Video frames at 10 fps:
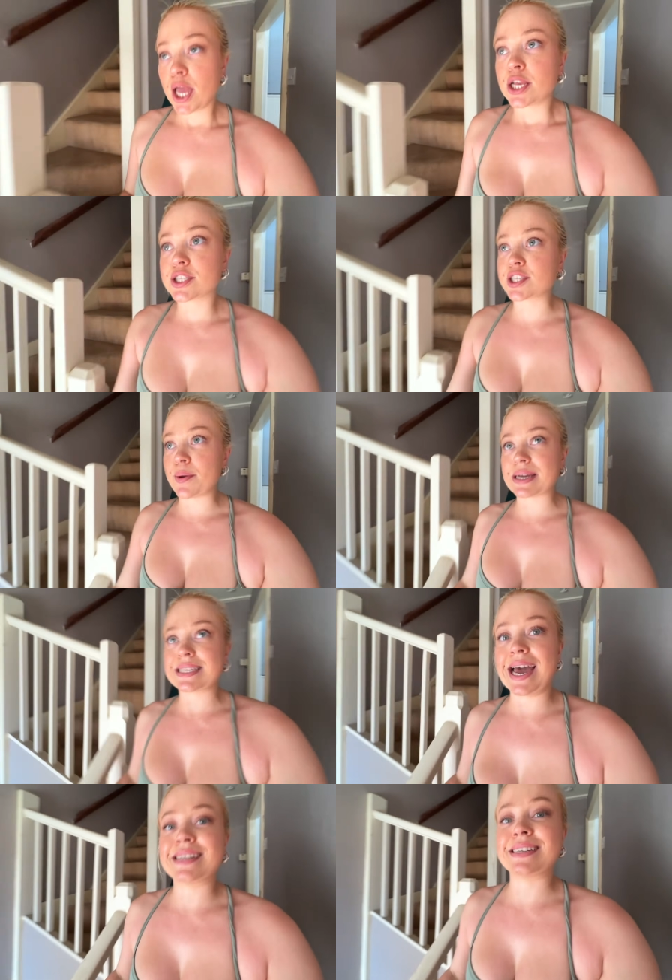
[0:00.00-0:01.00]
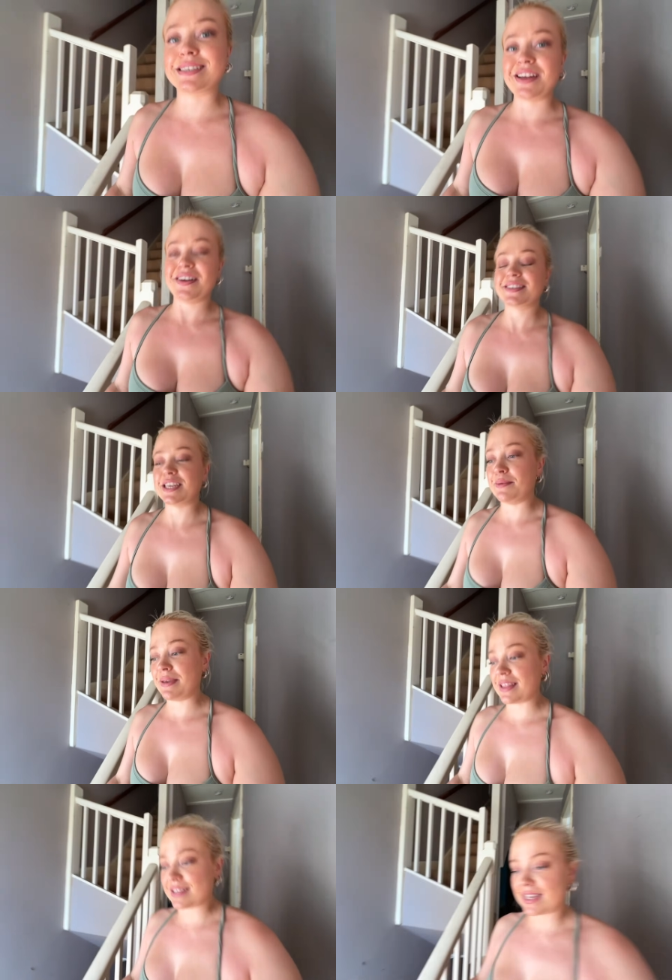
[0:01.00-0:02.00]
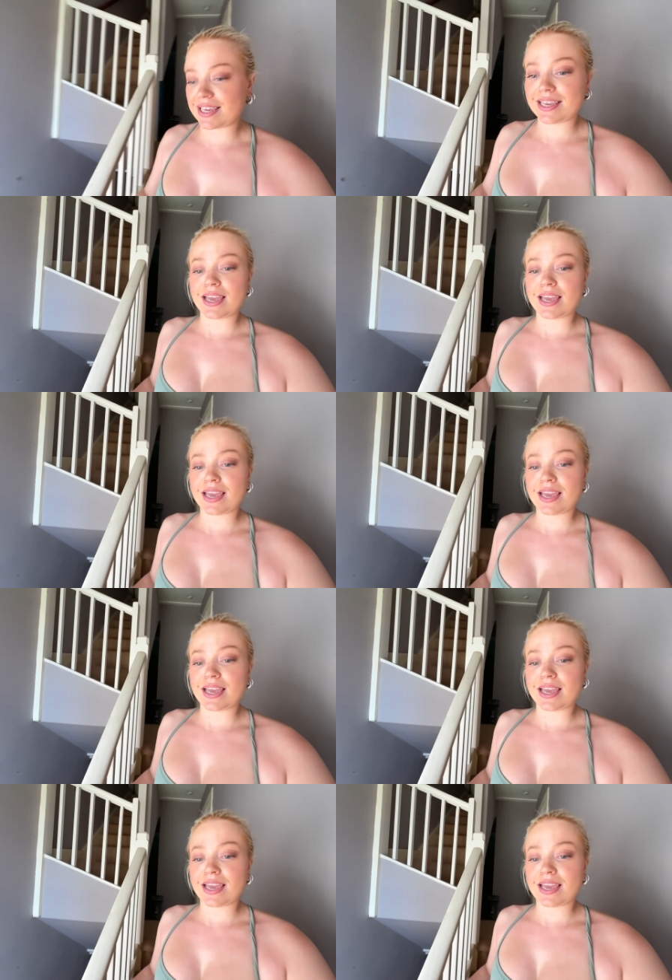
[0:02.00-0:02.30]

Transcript: So excited to start steaming this heat.